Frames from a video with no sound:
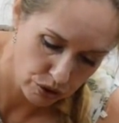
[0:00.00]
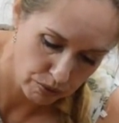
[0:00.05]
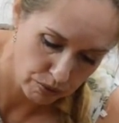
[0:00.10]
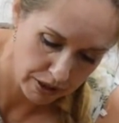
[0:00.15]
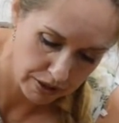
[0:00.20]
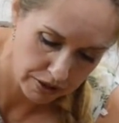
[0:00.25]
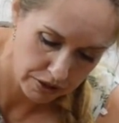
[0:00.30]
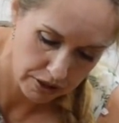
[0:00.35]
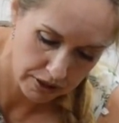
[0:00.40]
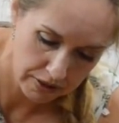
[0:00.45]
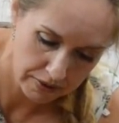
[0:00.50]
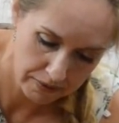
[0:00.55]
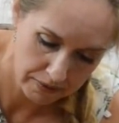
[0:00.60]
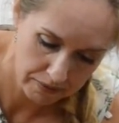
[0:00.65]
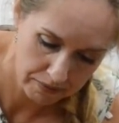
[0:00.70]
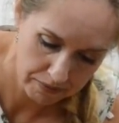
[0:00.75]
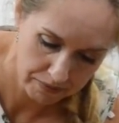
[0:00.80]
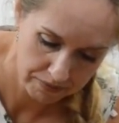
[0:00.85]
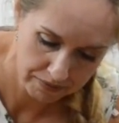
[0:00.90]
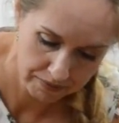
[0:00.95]
ones.
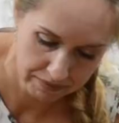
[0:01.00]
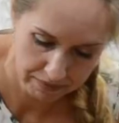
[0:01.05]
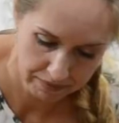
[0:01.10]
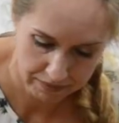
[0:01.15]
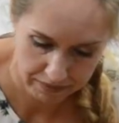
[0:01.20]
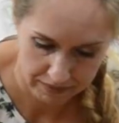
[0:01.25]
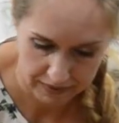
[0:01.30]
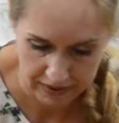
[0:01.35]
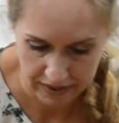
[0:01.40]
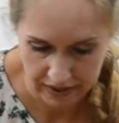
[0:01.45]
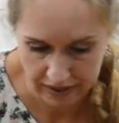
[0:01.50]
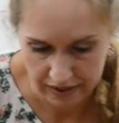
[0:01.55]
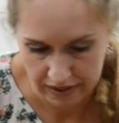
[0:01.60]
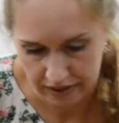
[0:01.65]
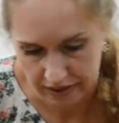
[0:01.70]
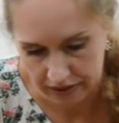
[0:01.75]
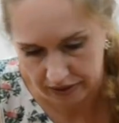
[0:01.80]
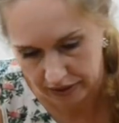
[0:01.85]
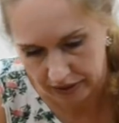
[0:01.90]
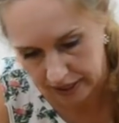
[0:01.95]

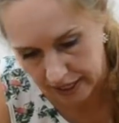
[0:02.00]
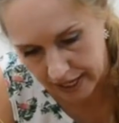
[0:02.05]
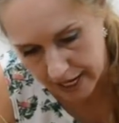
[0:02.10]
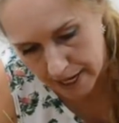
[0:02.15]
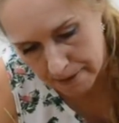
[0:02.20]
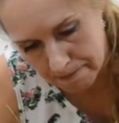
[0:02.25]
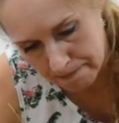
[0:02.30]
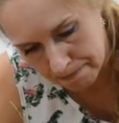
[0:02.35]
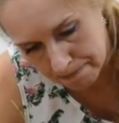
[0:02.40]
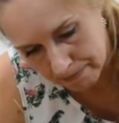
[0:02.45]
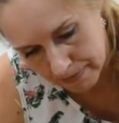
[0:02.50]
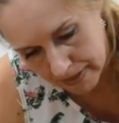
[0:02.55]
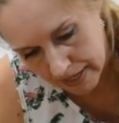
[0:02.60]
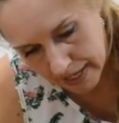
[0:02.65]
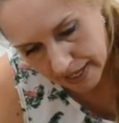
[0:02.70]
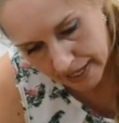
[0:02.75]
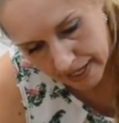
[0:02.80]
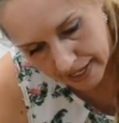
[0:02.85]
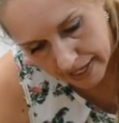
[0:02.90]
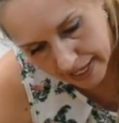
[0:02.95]
Okay.
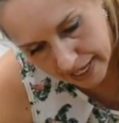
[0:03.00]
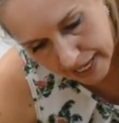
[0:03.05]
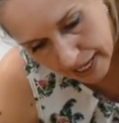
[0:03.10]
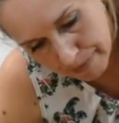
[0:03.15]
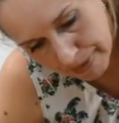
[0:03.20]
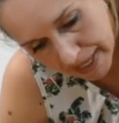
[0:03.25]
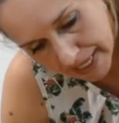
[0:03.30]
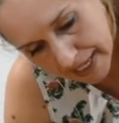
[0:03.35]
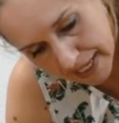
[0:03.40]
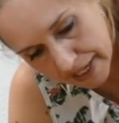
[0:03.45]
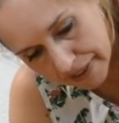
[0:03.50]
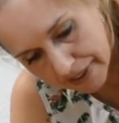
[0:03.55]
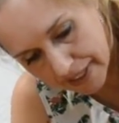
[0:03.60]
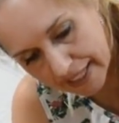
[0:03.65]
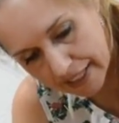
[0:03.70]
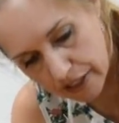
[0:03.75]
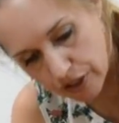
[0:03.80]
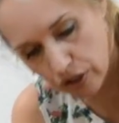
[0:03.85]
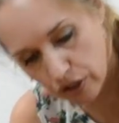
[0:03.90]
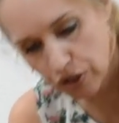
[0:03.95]
And then I
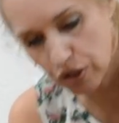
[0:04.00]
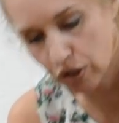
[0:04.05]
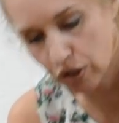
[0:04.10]
think it's also